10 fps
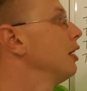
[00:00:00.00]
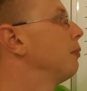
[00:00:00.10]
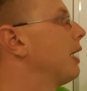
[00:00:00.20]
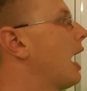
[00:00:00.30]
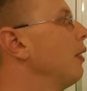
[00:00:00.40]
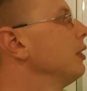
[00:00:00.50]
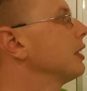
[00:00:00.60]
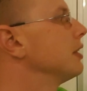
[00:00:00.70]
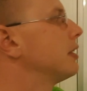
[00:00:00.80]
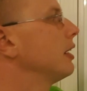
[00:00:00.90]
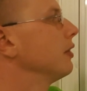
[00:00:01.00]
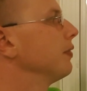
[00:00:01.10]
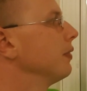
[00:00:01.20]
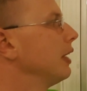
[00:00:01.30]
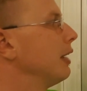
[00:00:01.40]
but I would
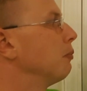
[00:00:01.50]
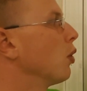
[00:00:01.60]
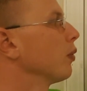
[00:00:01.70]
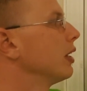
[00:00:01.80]
consider it more